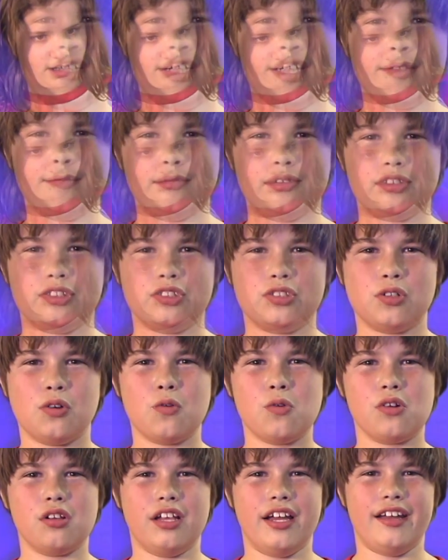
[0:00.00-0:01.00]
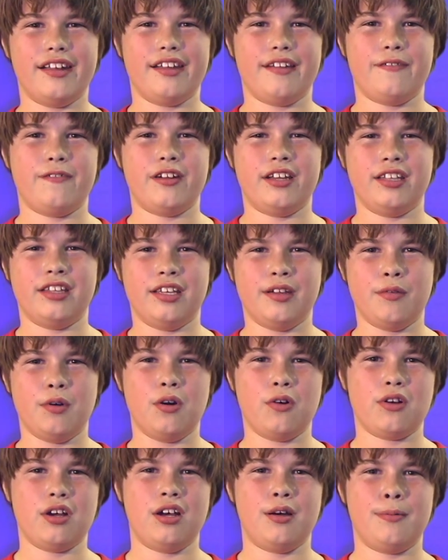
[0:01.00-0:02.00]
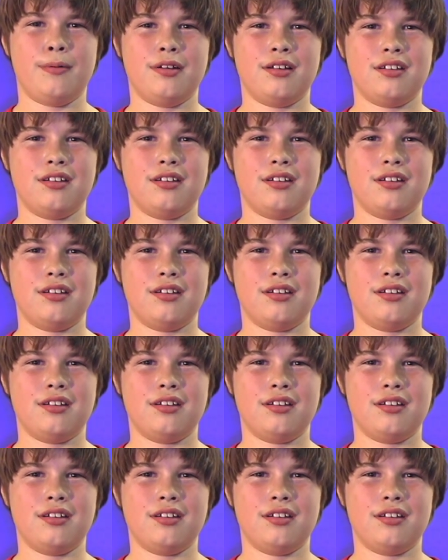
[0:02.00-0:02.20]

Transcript: I finally... woke up.